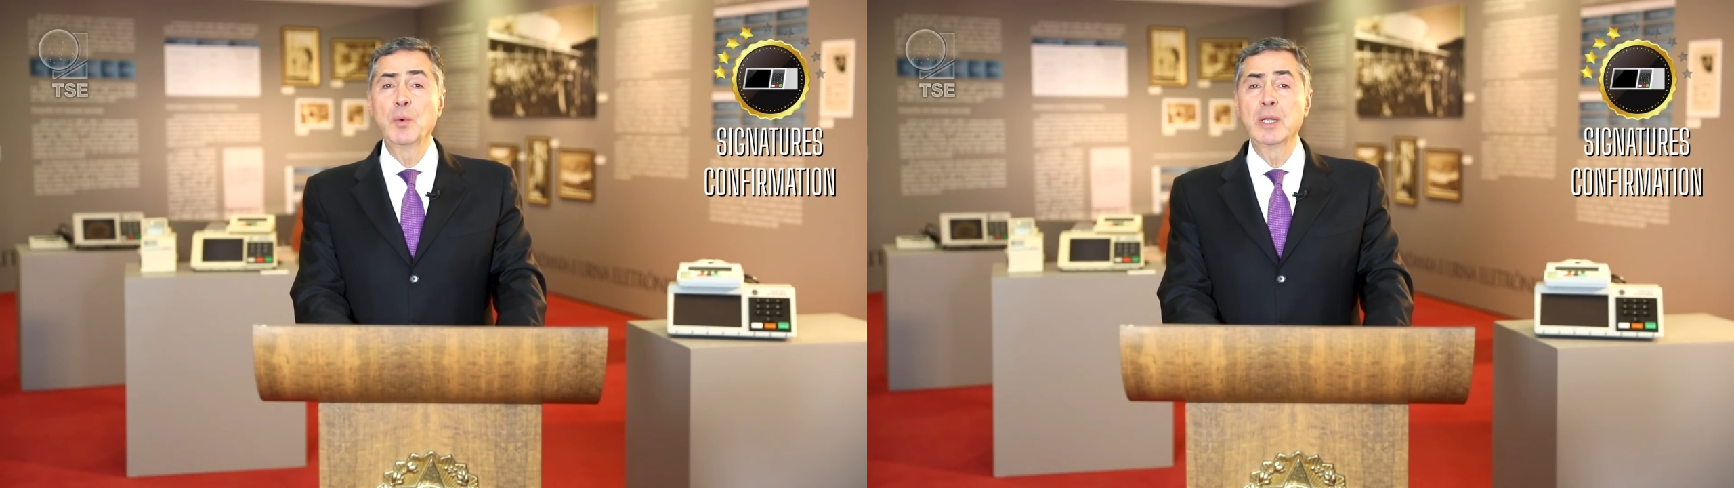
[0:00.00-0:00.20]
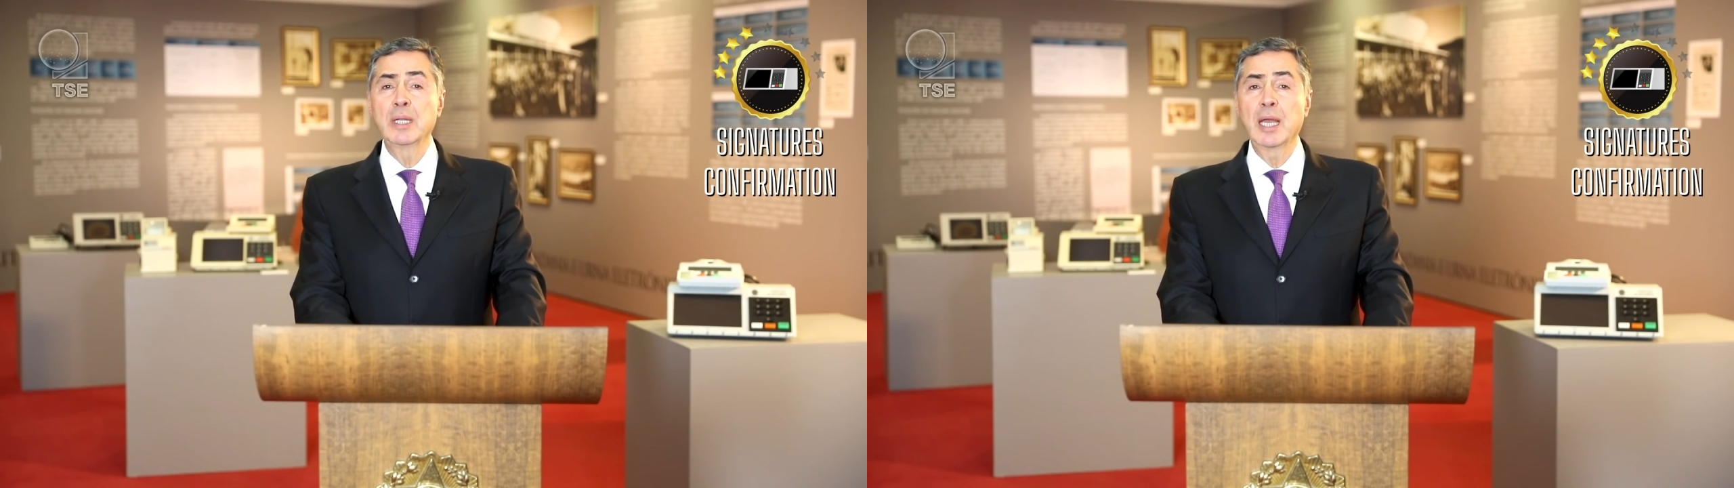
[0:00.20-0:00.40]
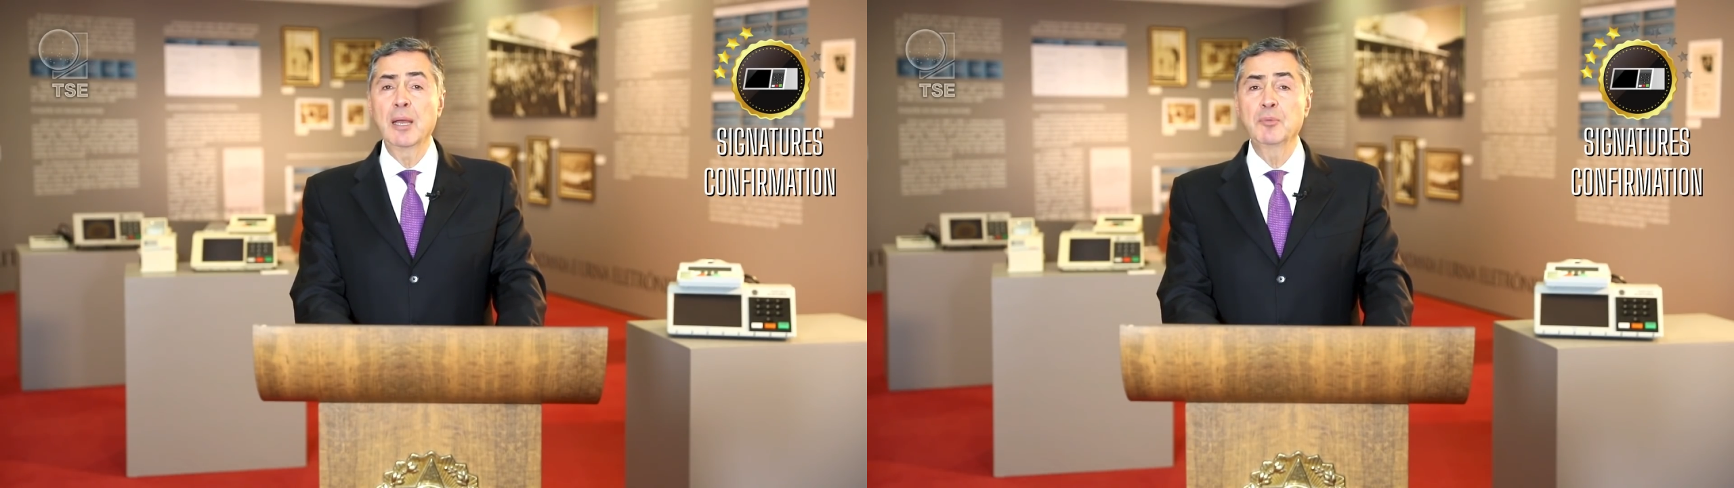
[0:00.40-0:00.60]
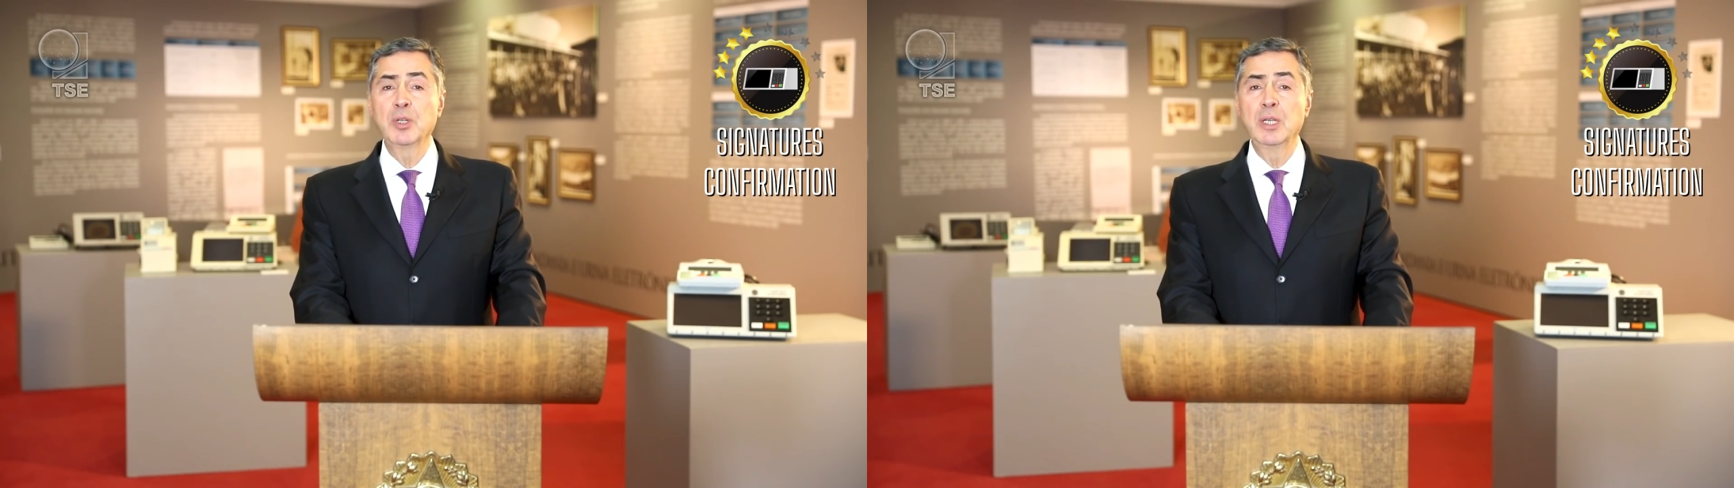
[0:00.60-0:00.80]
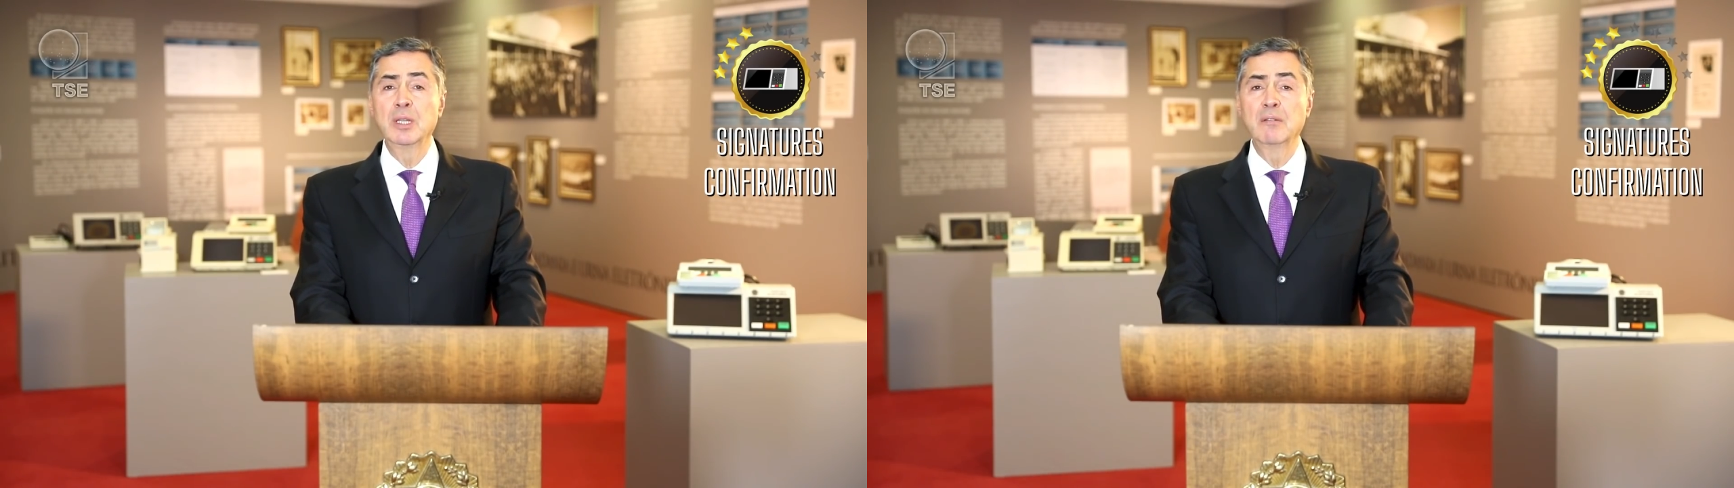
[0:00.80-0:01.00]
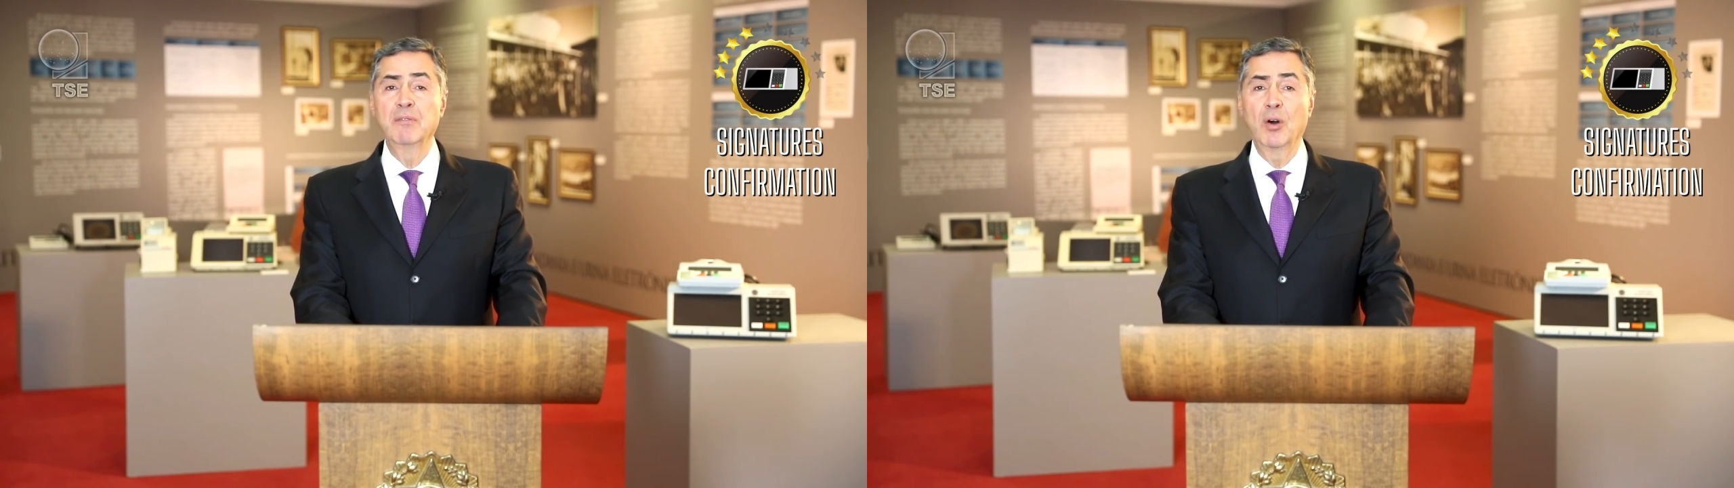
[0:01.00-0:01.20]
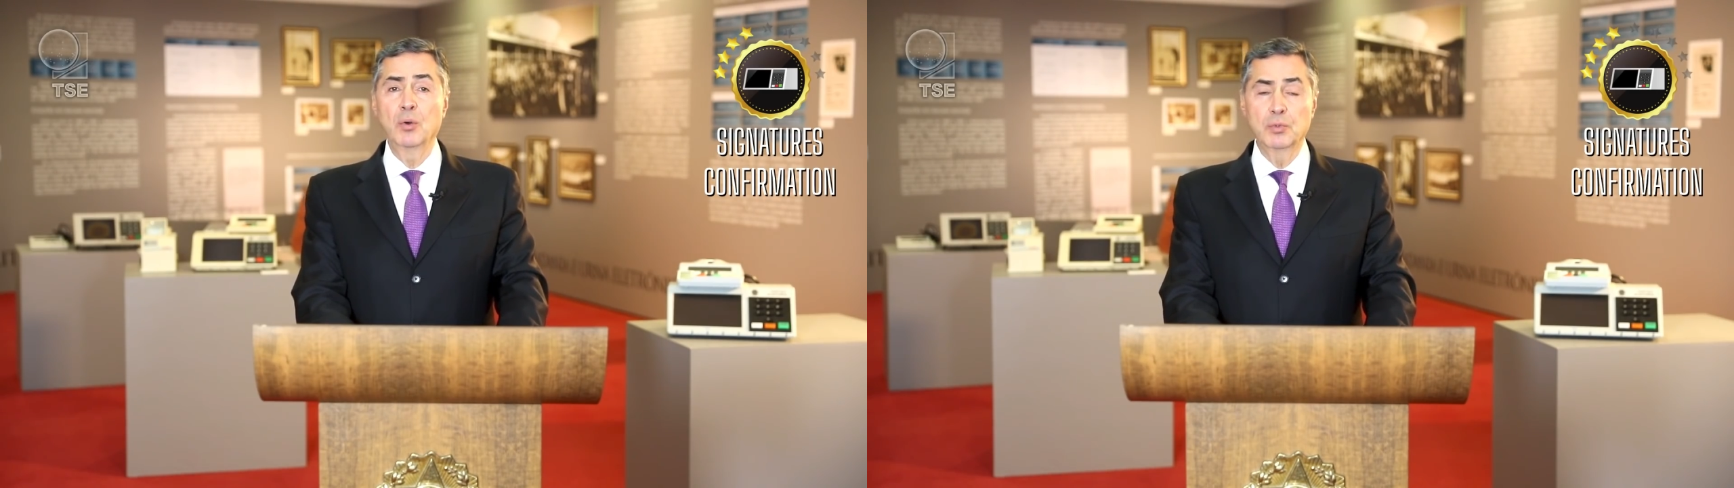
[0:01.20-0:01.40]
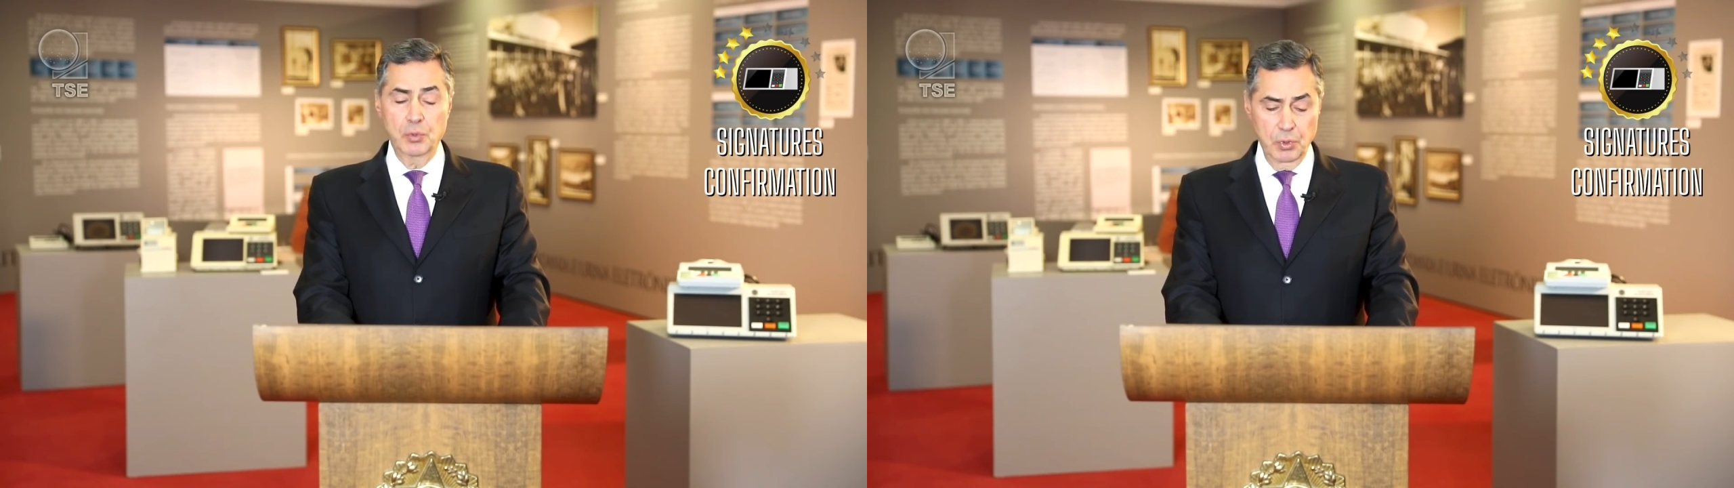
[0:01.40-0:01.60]
one kept in the
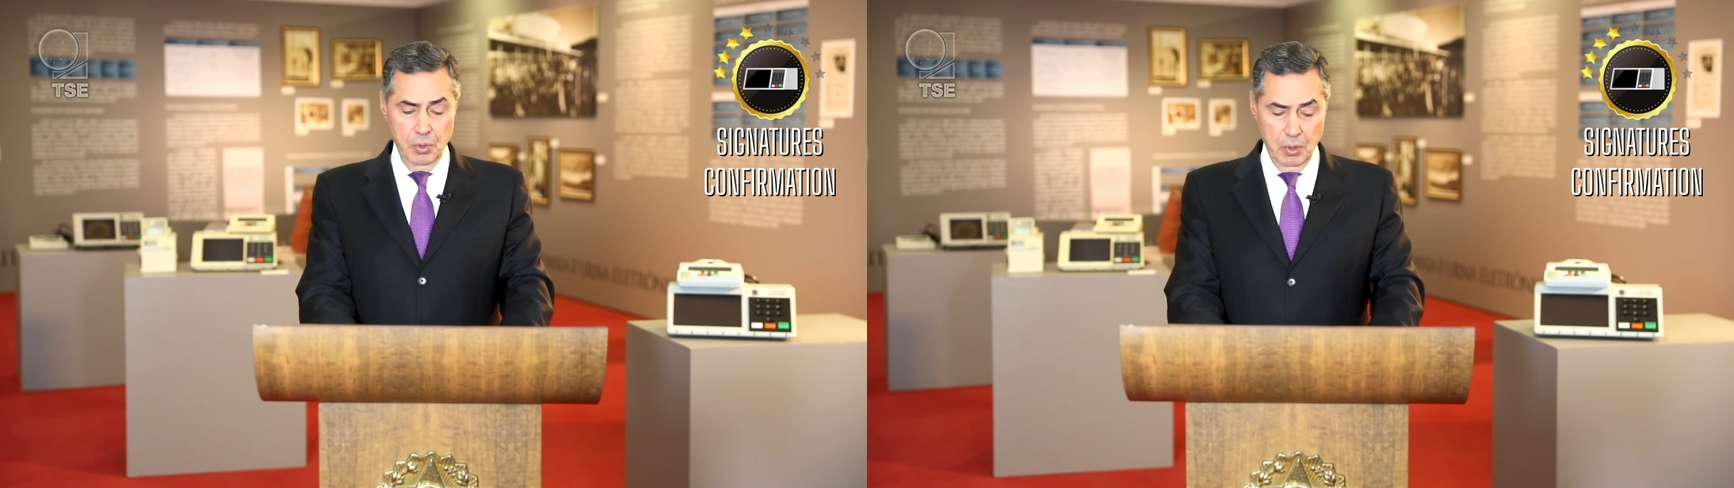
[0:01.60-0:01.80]
vault.